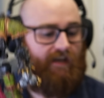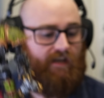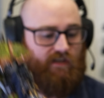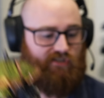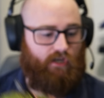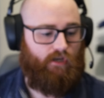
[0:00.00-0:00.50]

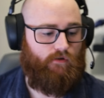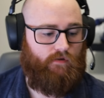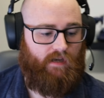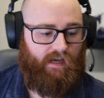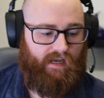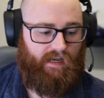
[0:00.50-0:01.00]
So
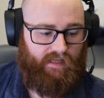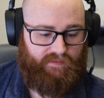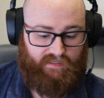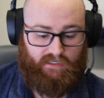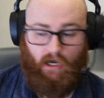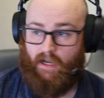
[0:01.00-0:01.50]

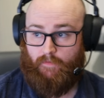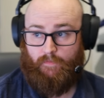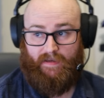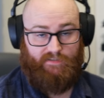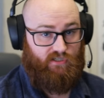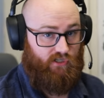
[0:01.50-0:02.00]
the guy I'm
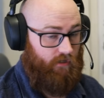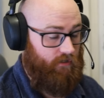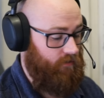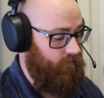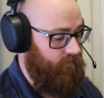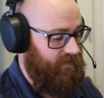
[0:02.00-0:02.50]
about to show
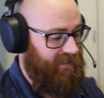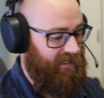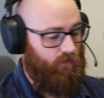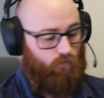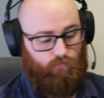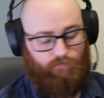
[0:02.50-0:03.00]
you
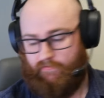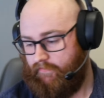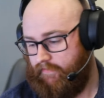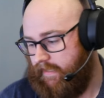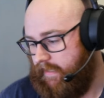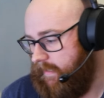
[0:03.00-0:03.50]
killed
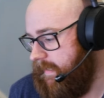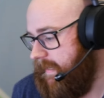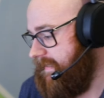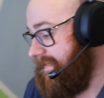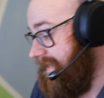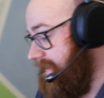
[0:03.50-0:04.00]

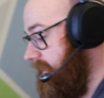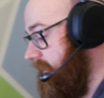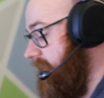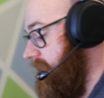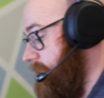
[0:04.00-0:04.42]
an